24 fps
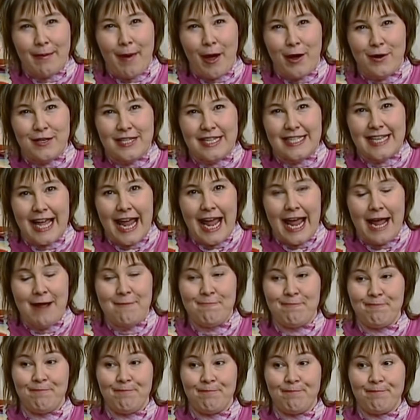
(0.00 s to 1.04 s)
about today?
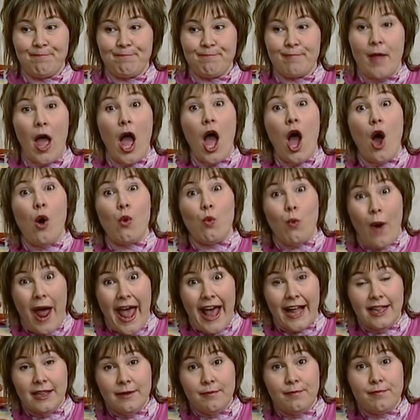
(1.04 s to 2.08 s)

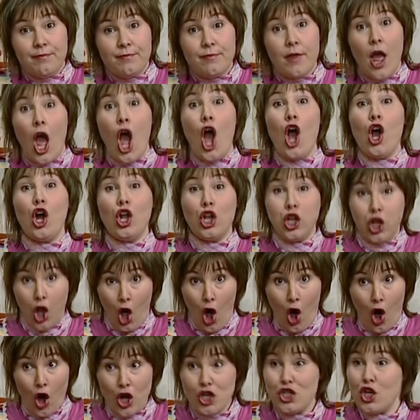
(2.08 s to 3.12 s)
Well,
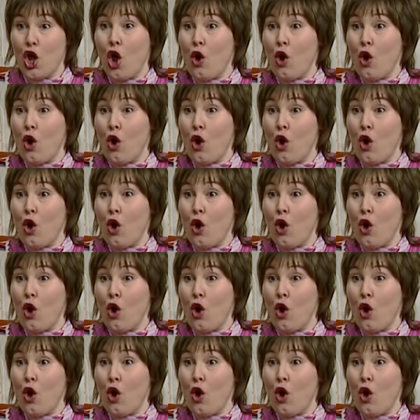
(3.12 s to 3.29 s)
Claude